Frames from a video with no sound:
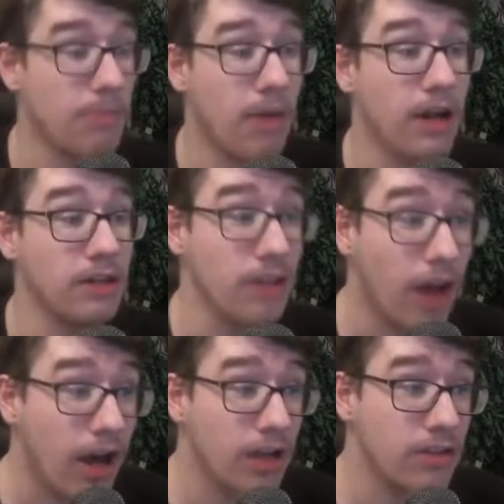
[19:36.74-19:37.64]
by
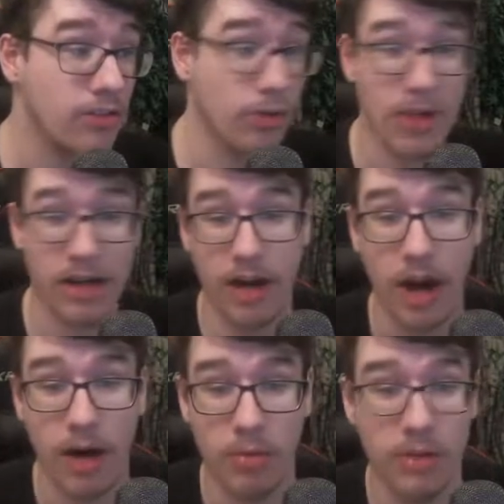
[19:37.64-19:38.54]
dies, no matter
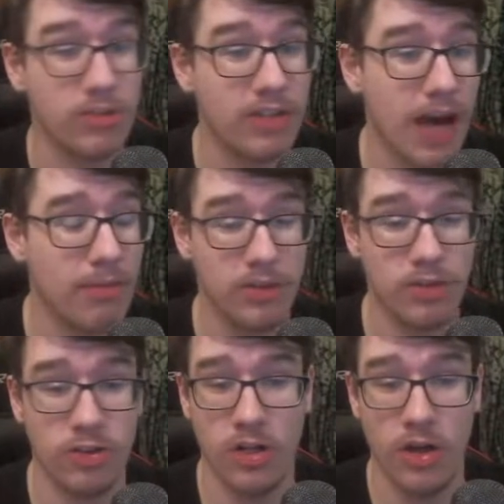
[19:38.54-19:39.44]
how much
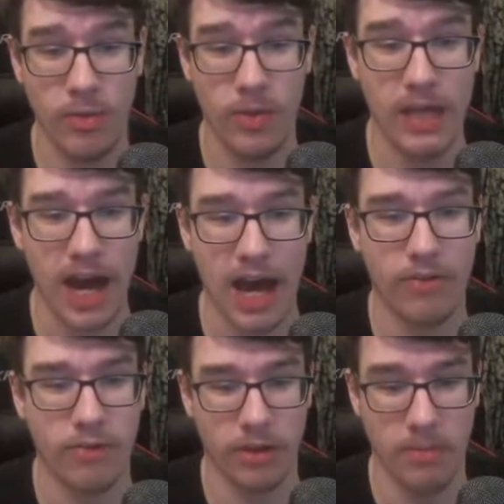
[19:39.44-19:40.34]
damage we
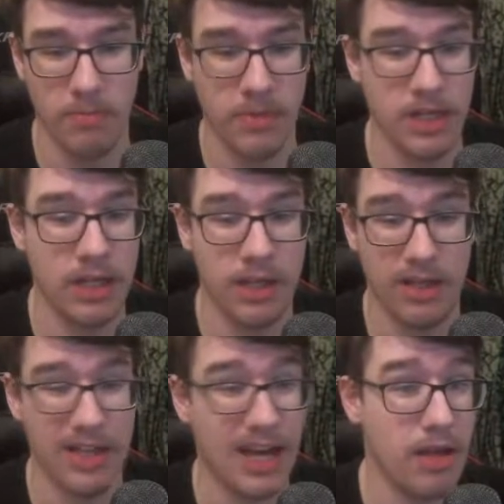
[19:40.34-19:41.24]
have on them,
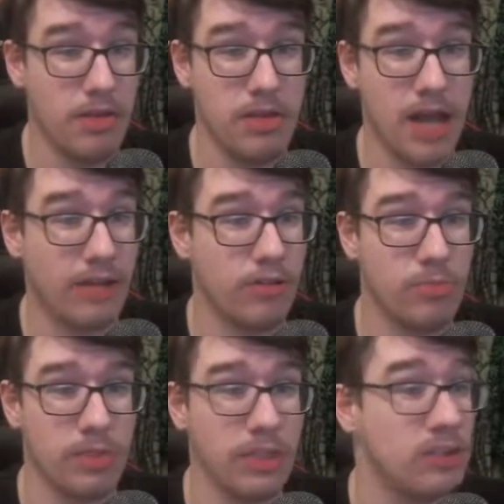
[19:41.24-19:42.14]
then that's
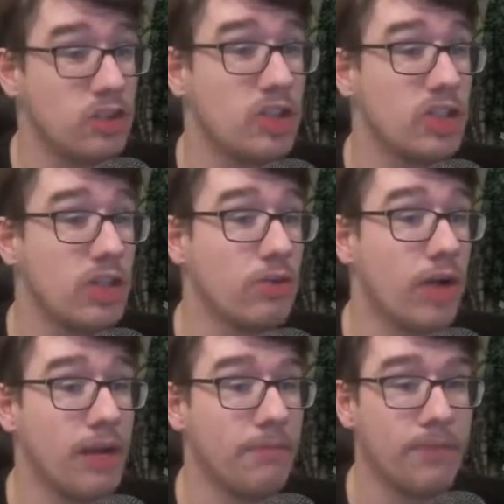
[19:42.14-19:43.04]
pretty GG,
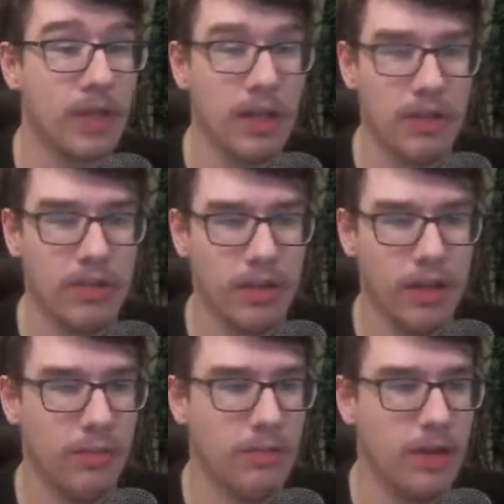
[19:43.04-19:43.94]
right? It's a
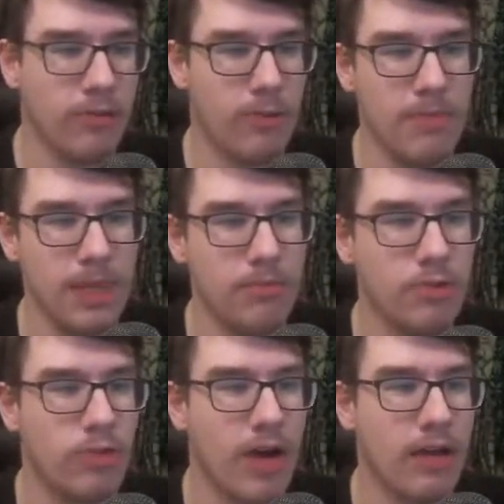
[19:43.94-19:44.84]
little bit of a meme
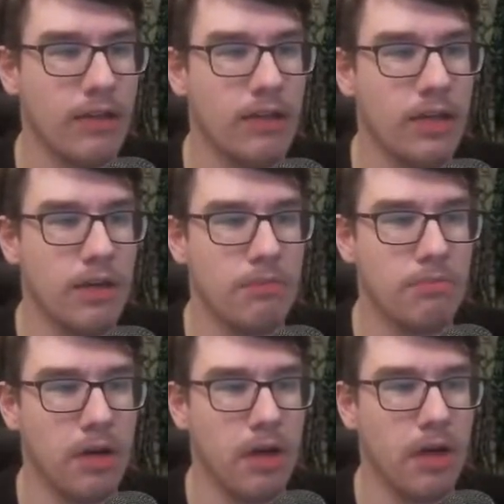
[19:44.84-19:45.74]
strat,
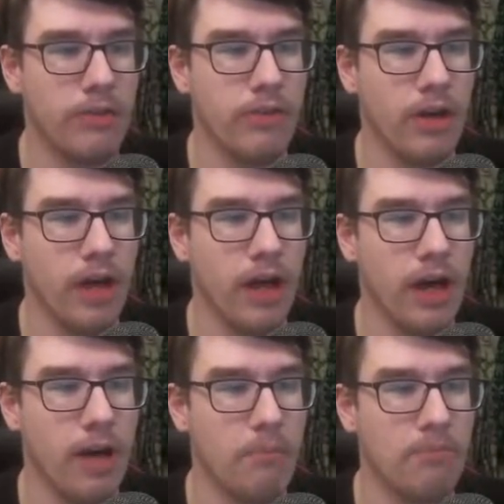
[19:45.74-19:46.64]
but
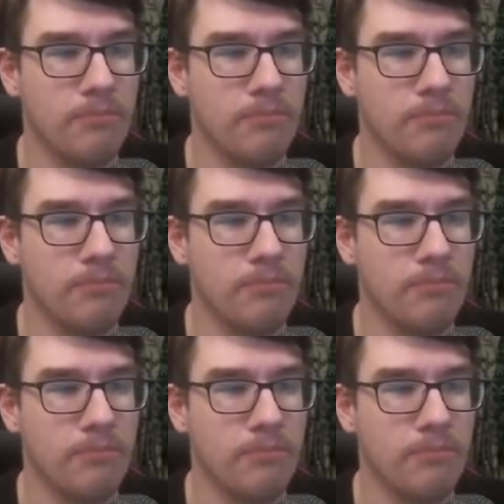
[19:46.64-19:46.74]
um,